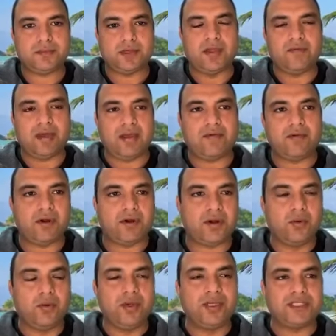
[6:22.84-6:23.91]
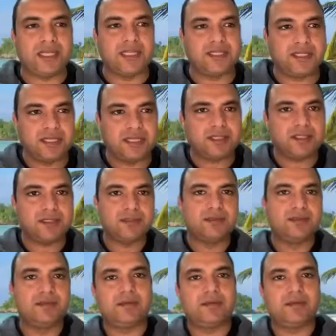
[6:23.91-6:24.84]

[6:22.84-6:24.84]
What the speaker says: So if I've got two instances